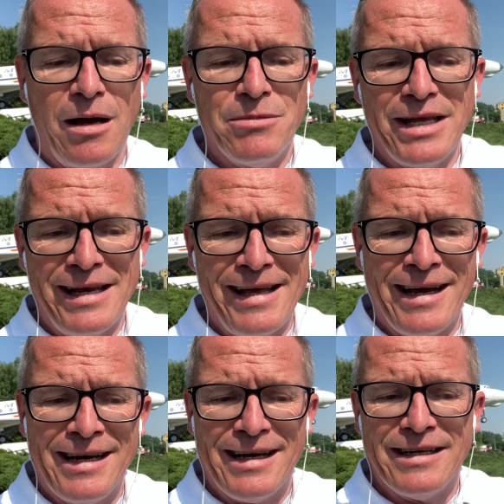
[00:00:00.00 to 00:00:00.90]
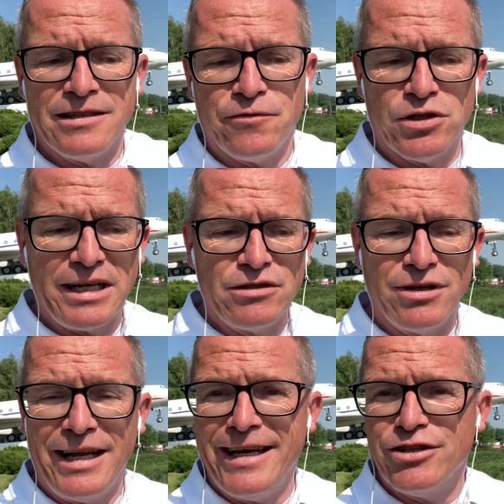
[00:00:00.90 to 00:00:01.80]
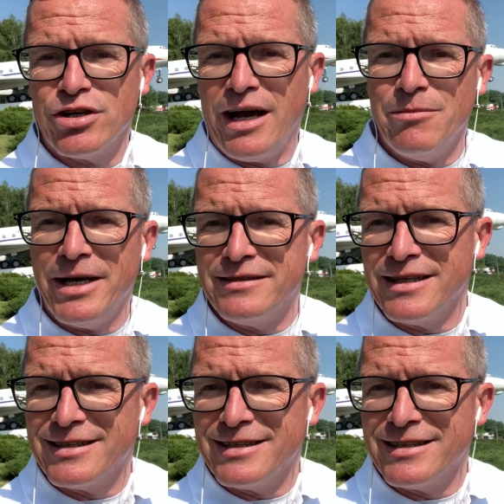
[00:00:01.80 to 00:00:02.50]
Armenia and for Central Asia. I made the